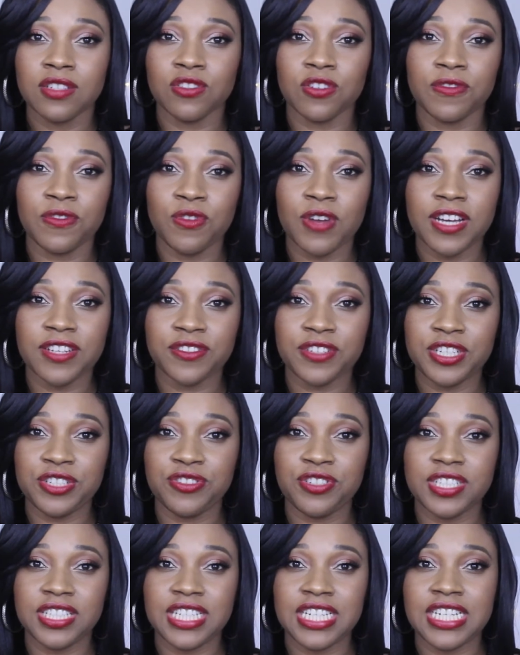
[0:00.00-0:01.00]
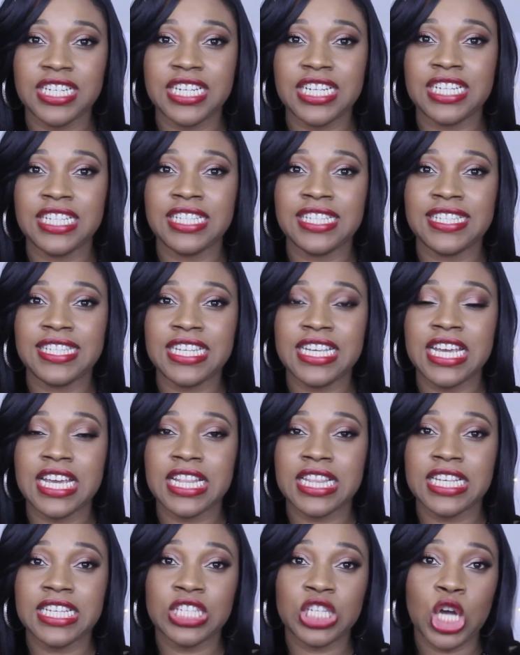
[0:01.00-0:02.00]
So if you guys are interested in
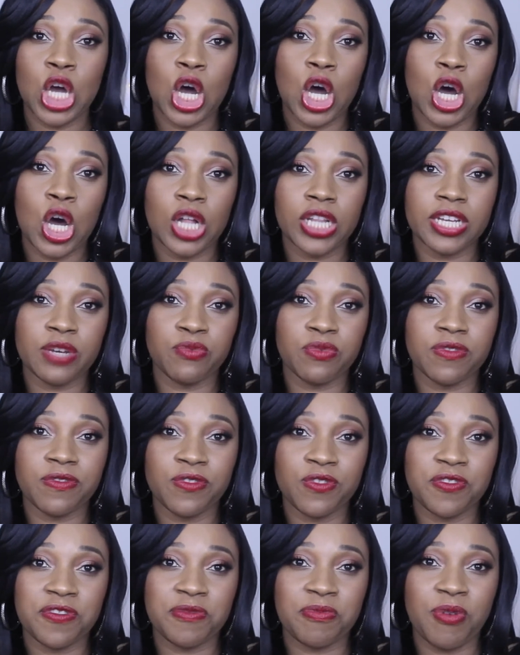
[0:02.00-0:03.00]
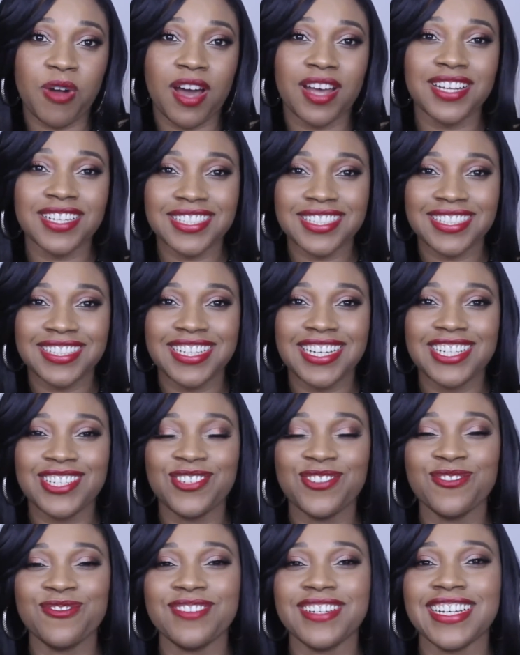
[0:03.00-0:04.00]
seeing this haul and review of products, stay
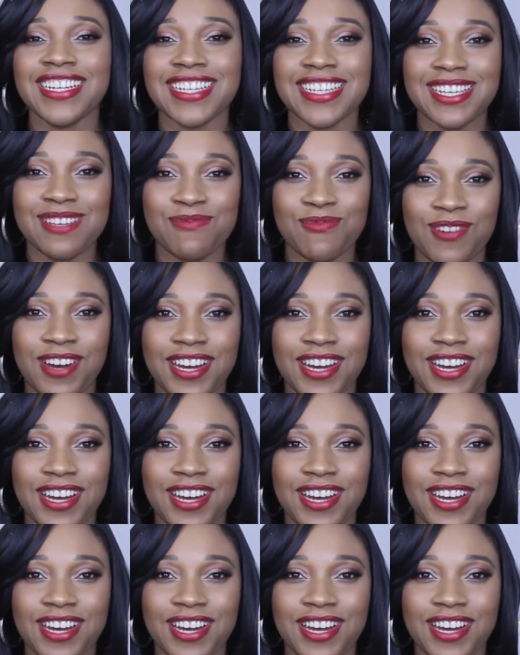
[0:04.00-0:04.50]
tuned and keep